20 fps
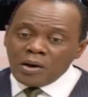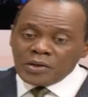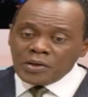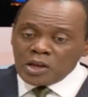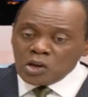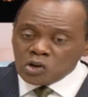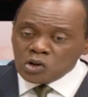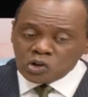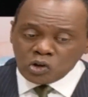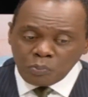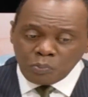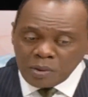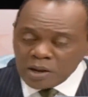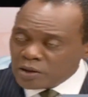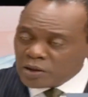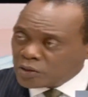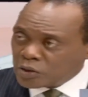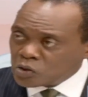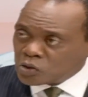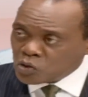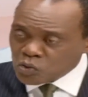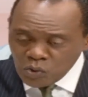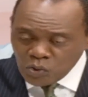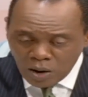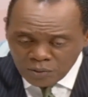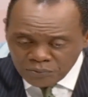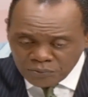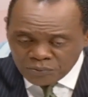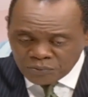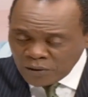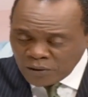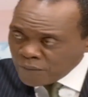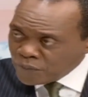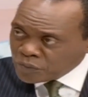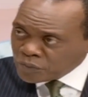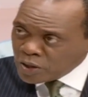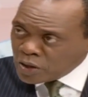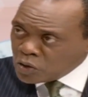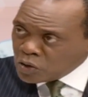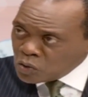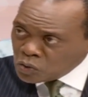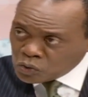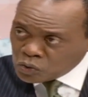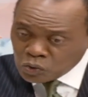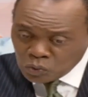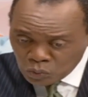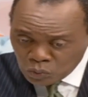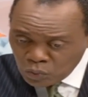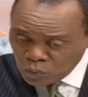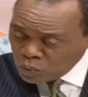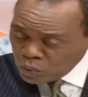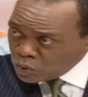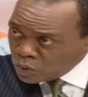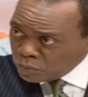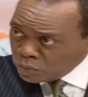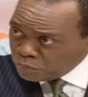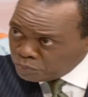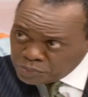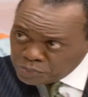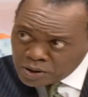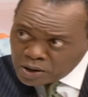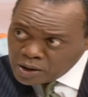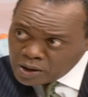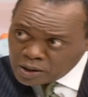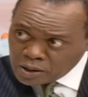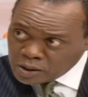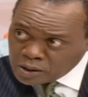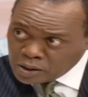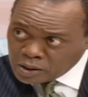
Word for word: used to being in the trough, they used to being